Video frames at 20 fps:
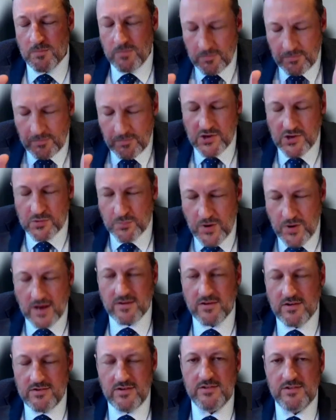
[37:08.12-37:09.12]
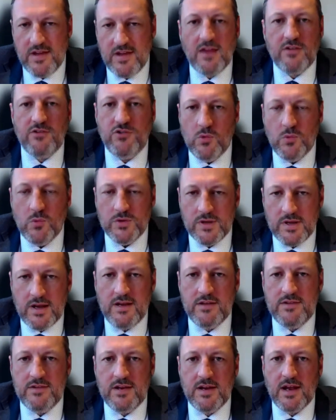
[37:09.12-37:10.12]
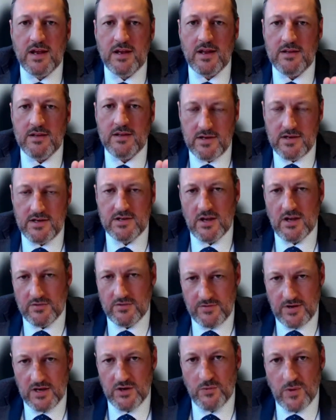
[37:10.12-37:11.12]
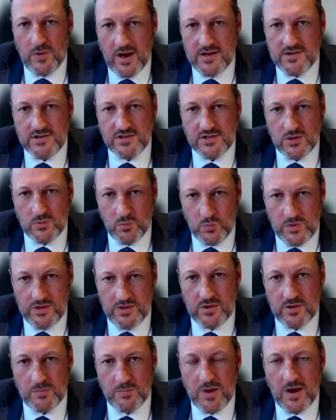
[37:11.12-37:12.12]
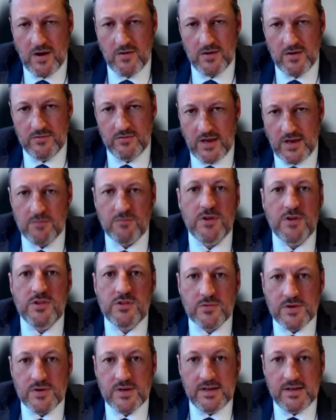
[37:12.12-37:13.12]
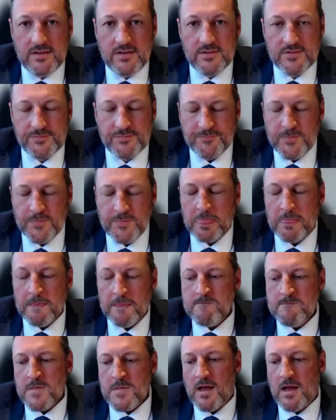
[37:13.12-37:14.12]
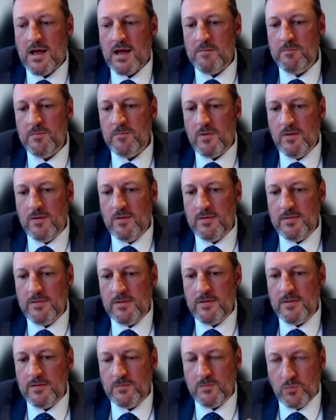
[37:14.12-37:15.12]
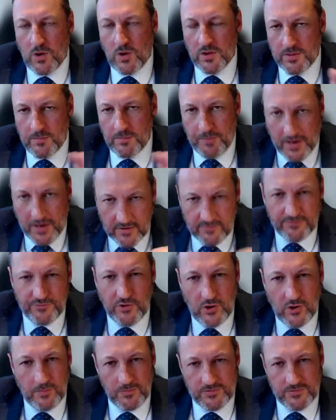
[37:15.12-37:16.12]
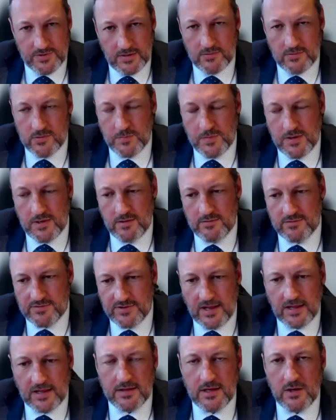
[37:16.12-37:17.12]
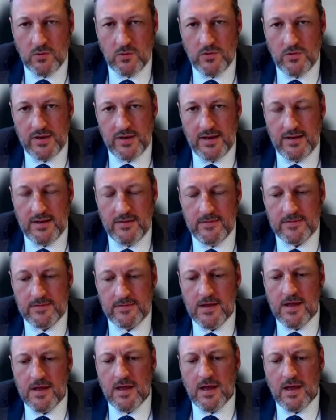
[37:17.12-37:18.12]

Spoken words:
best practice is, yes, you will need to get a detailed valuation with comparatives every 3 years. What the better firms seem to be settling on is